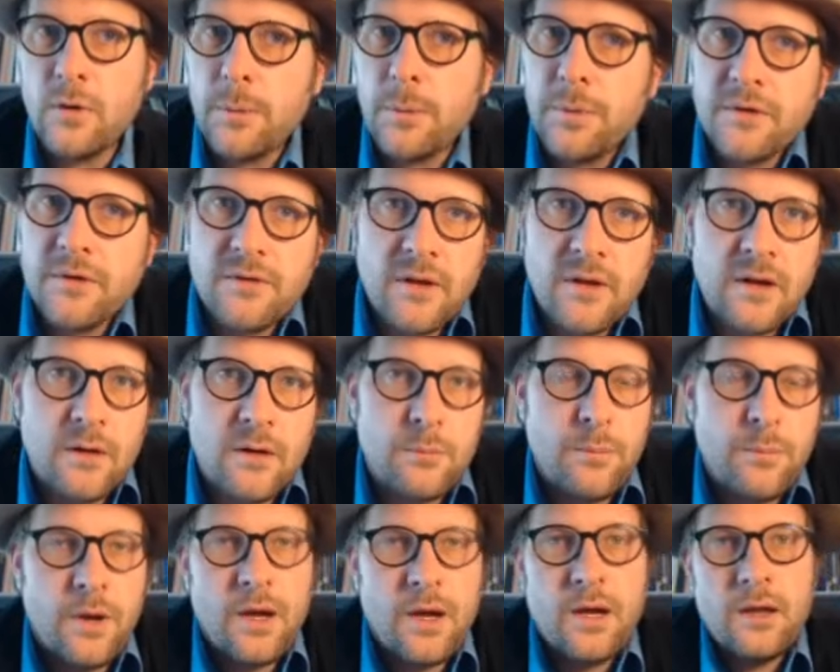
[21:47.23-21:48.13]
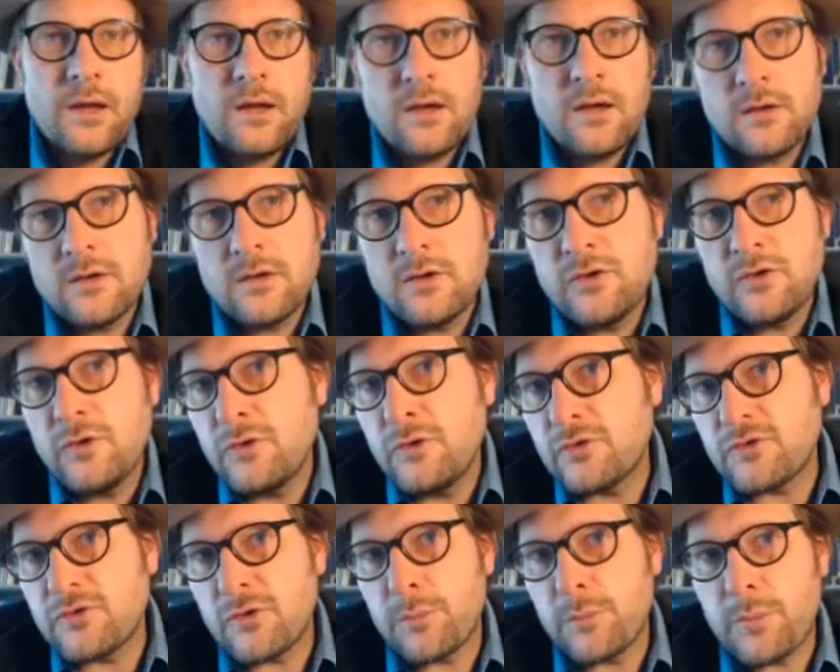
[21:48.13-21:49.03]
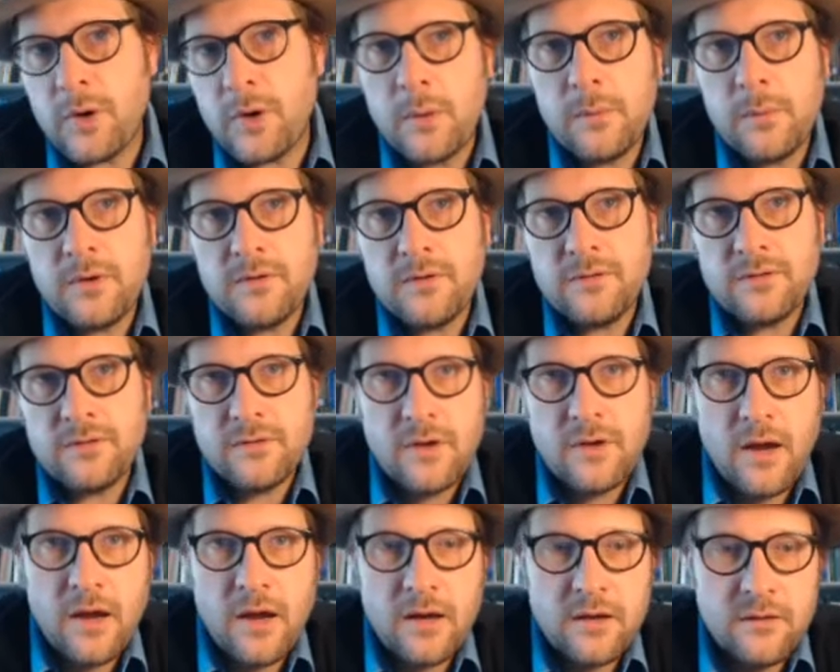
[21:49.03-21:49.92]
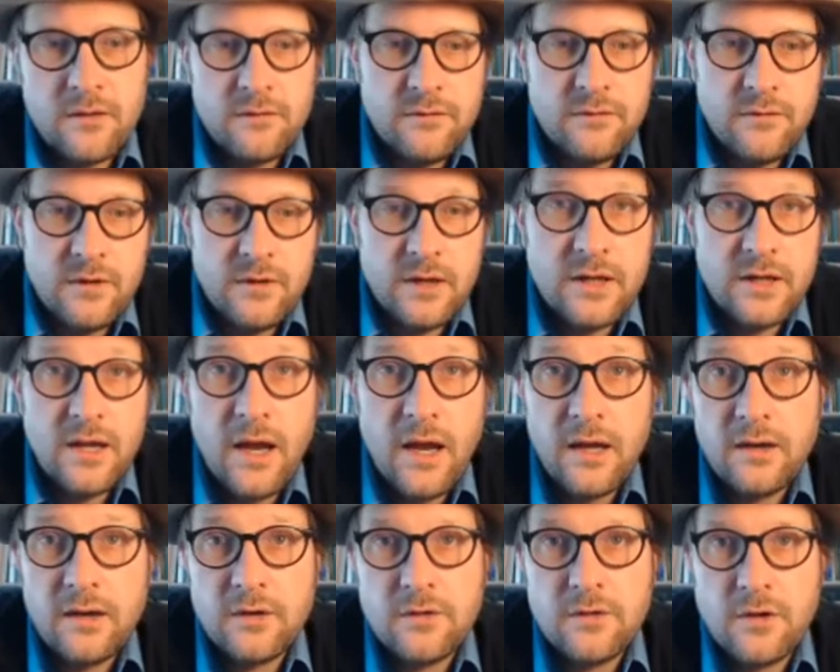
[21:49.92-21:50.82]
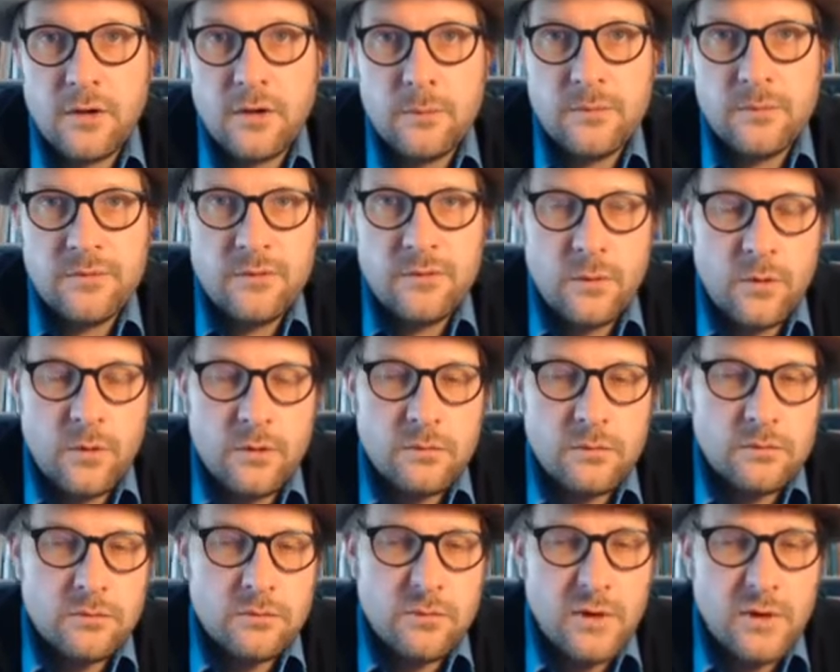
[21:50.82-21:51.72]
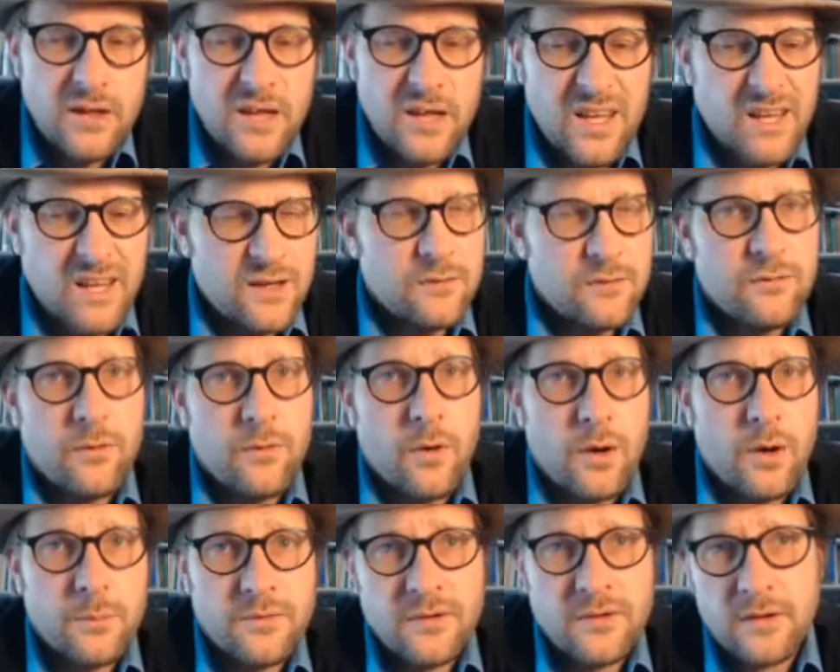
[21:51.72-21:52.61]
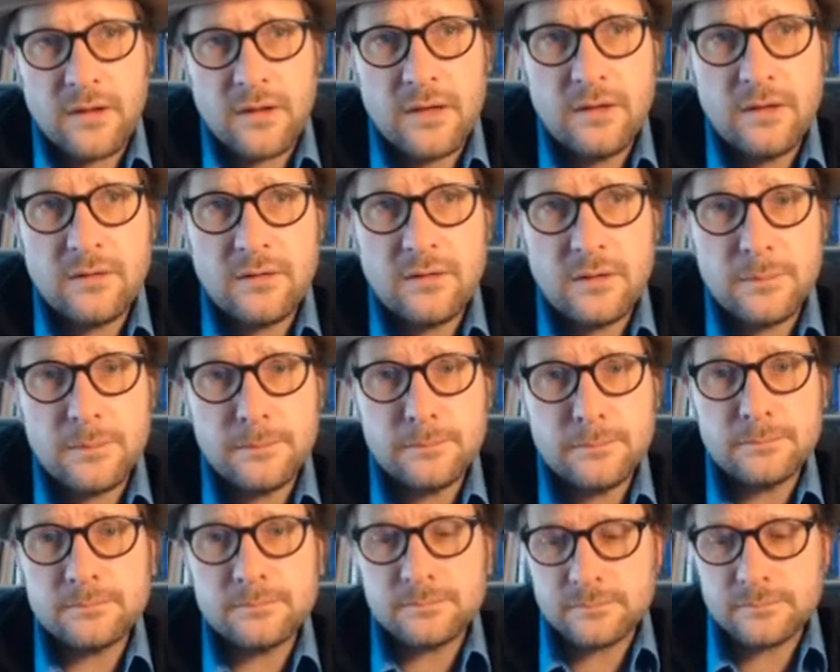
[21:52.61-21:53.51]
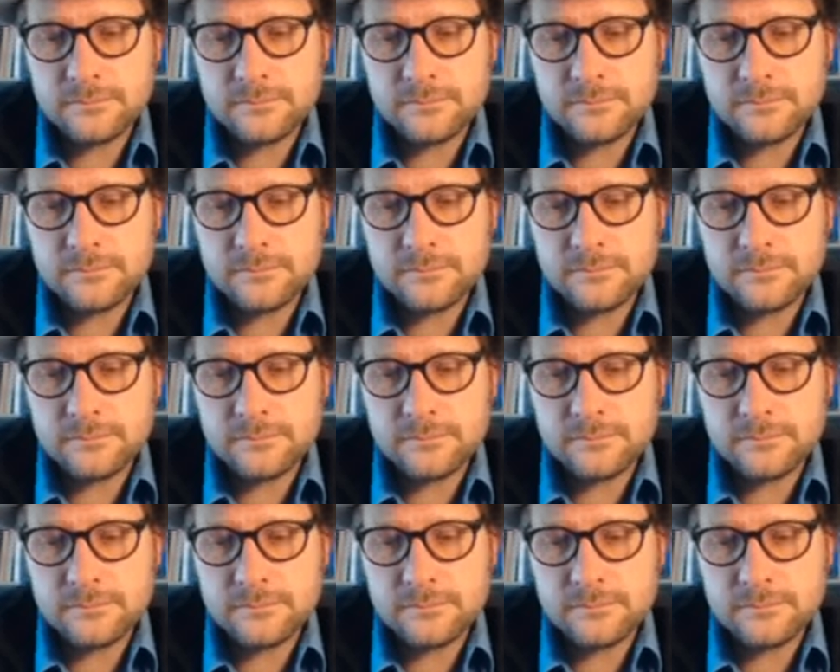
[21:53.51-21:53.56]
and are represented by an unusual primitive stock of echinoderms, or related forms at least.